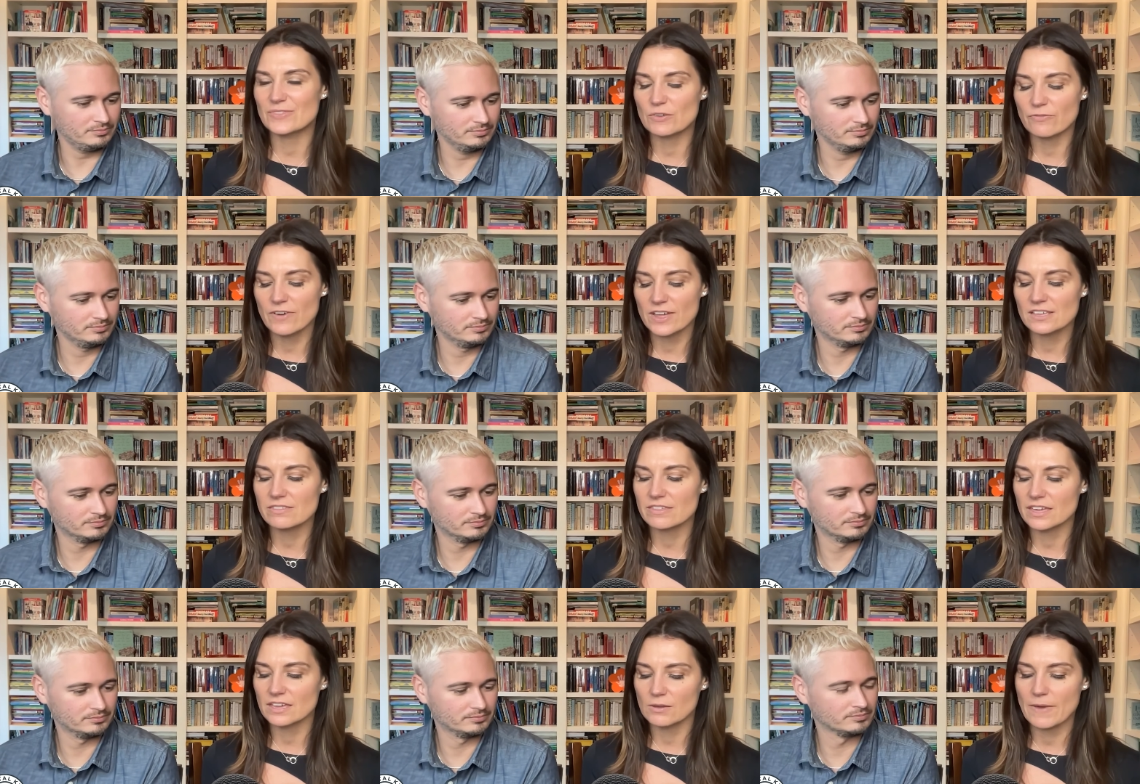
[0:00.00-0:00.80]
Speaker 1: the funny
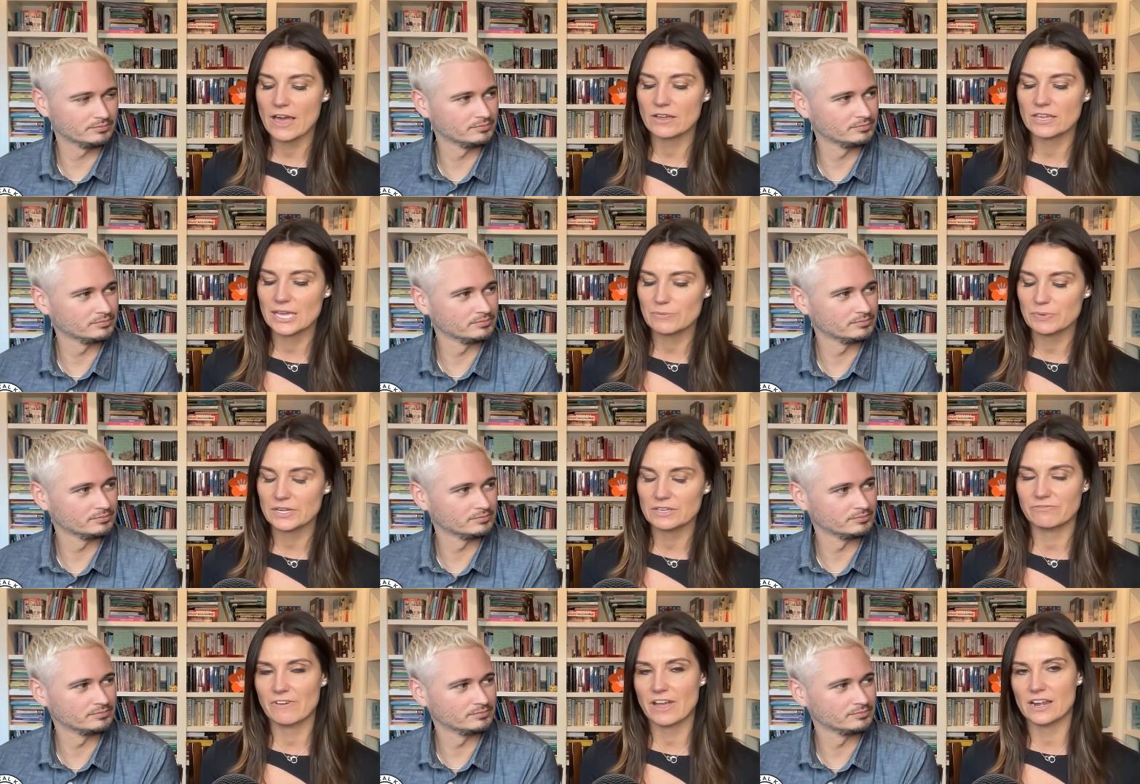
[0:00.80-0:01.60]
thing about
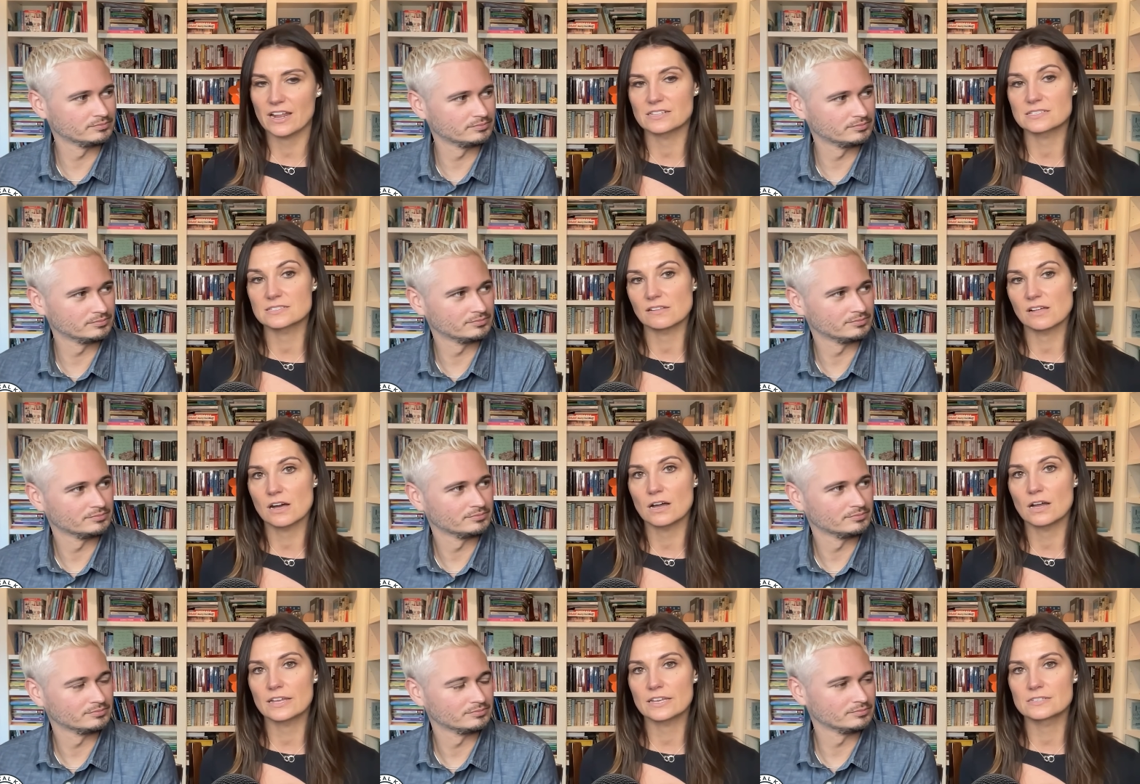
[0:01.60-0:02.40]
campaign finance
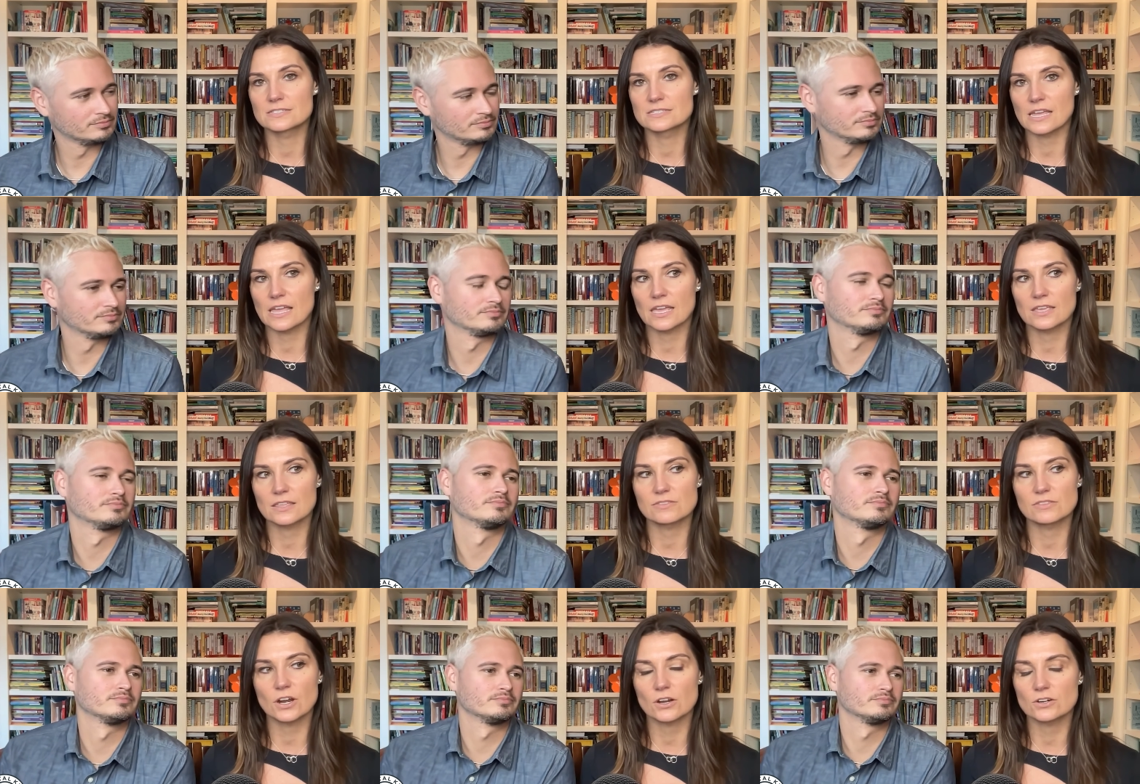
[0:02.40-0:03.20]
law is like
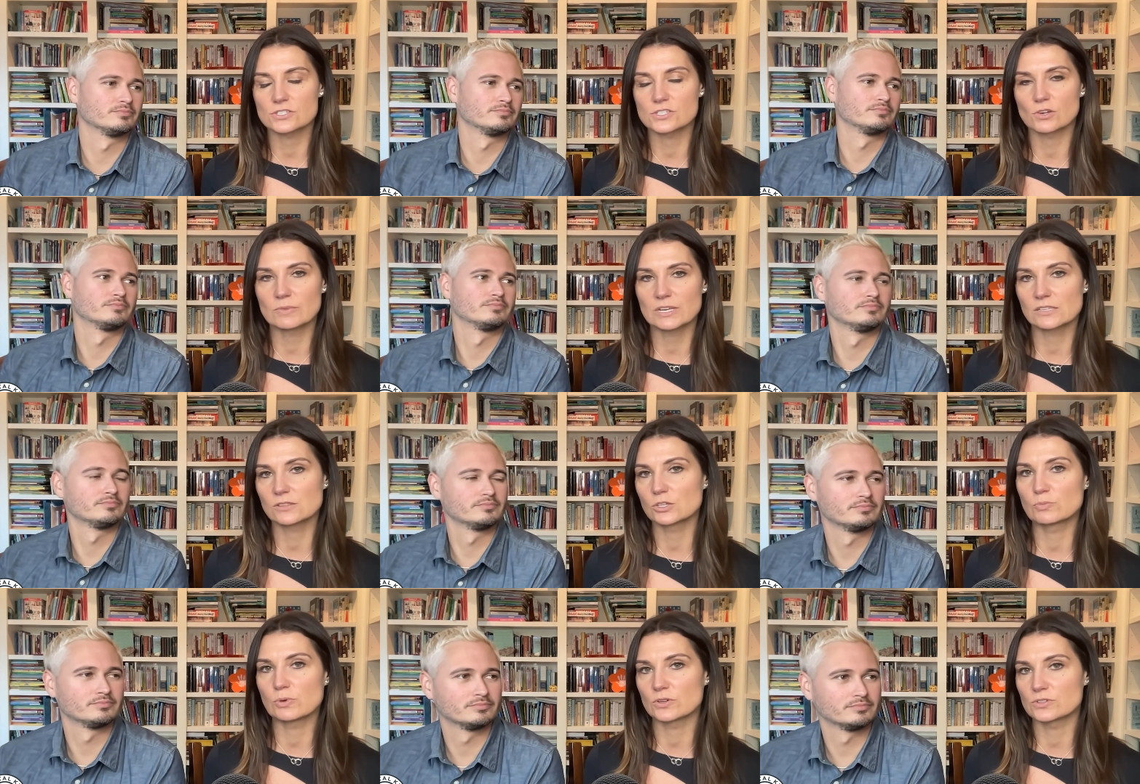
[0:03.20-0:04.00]
there are so many
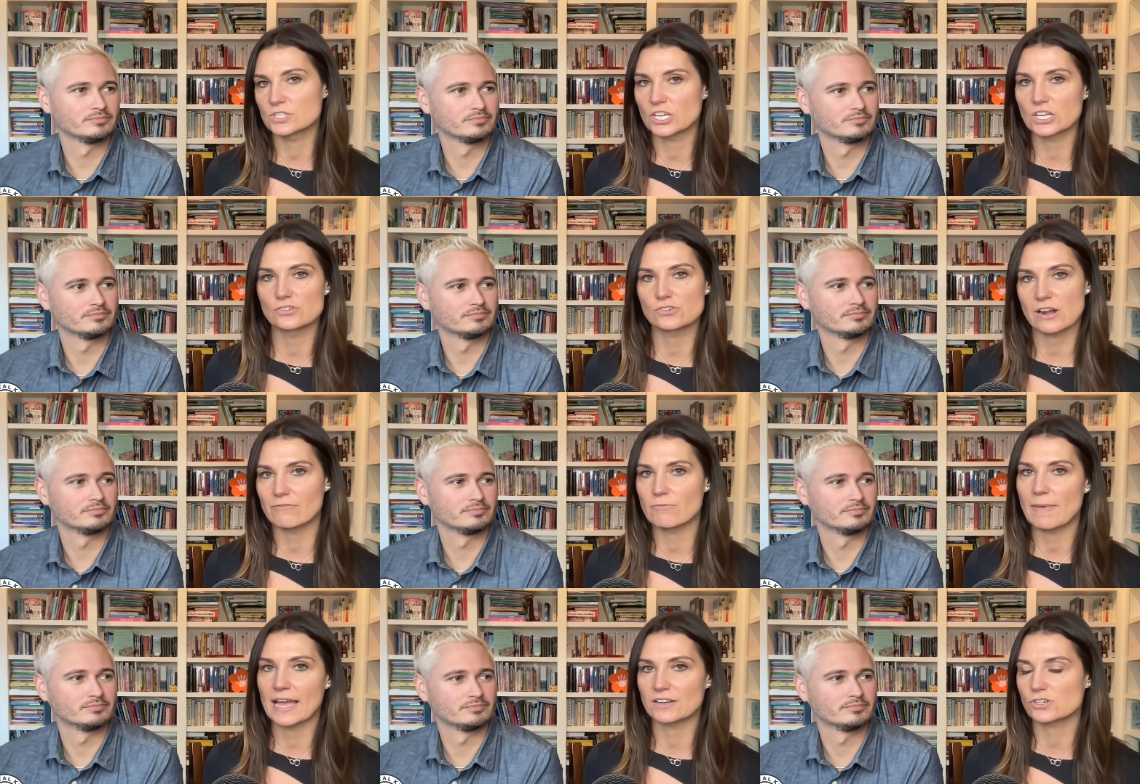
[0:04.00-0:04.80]
loopholes you can drive
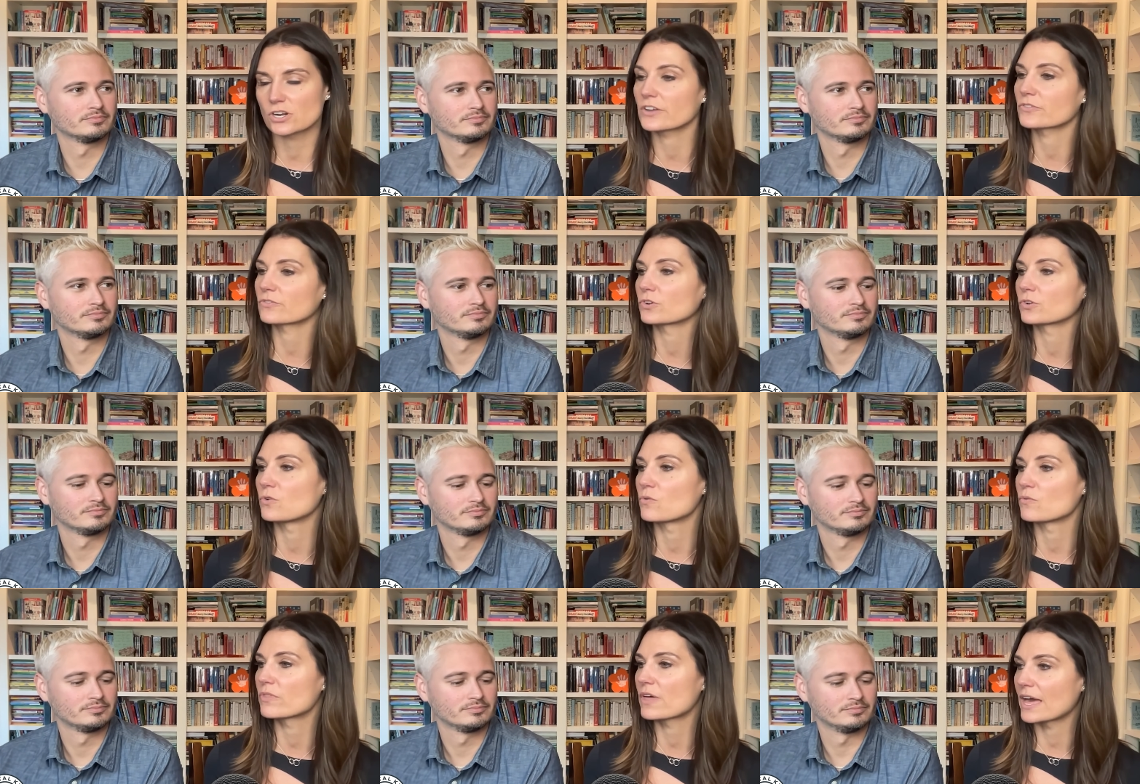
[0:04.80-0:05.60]
a Mack truck
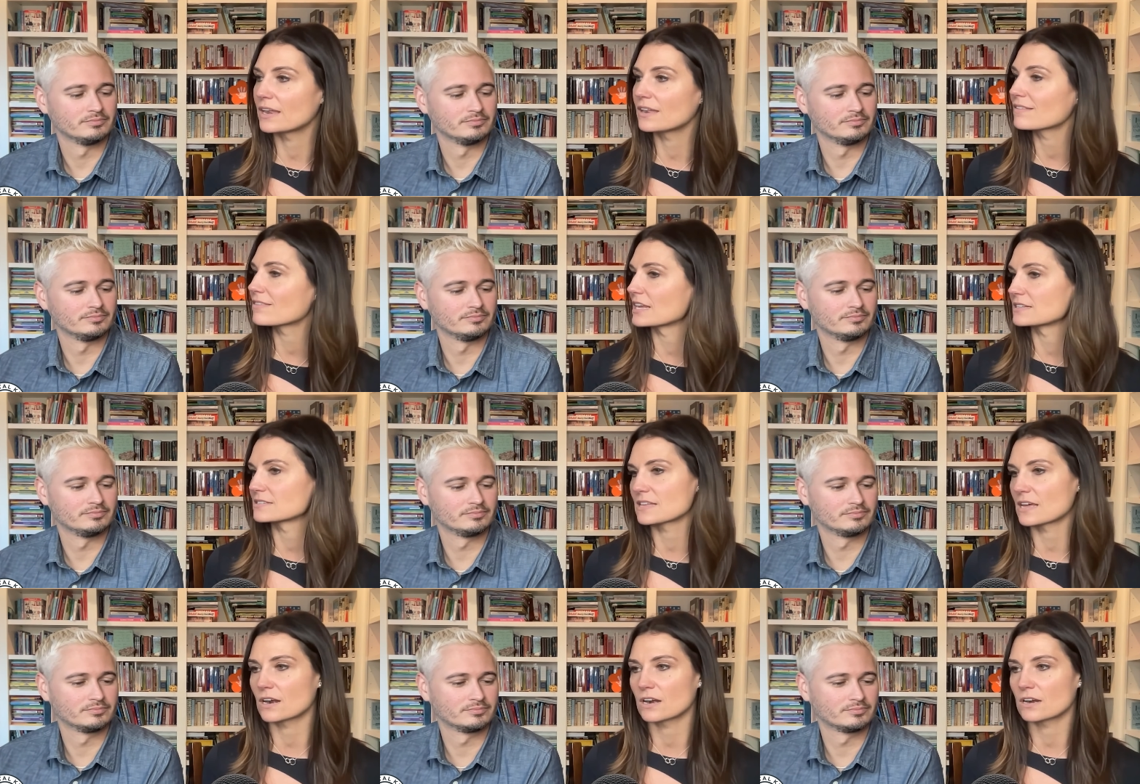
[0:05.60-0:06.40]
through that things
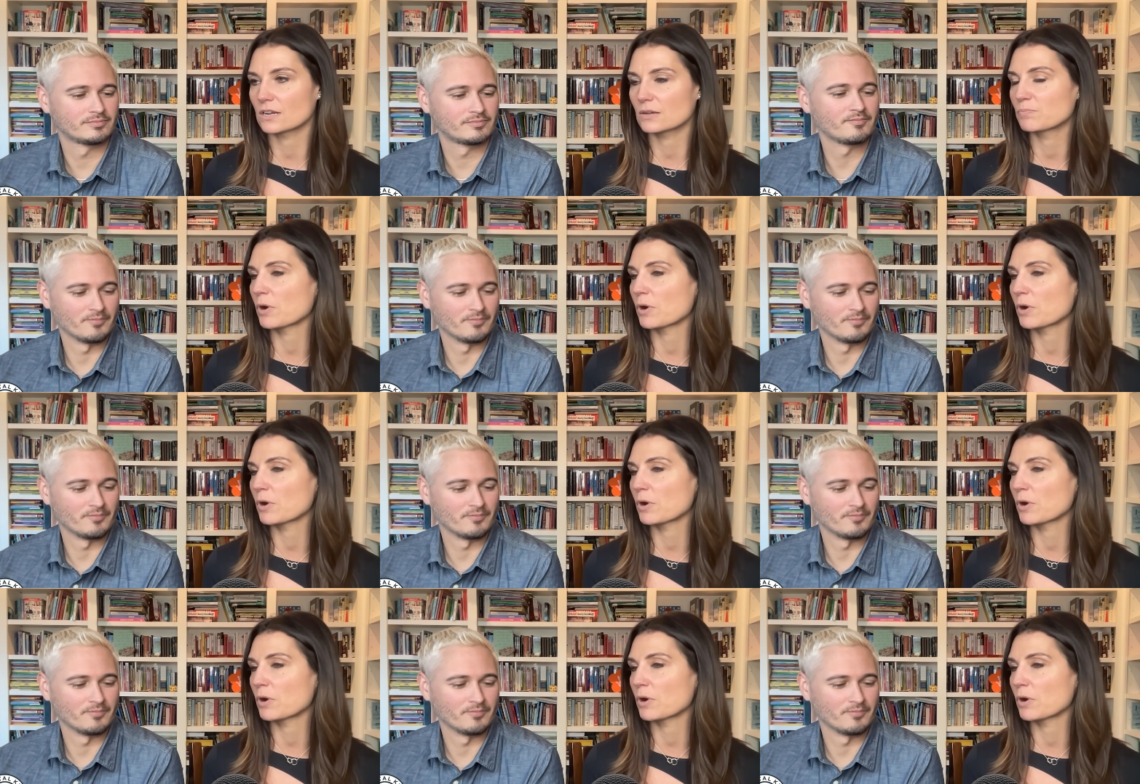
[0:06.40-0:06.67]
that are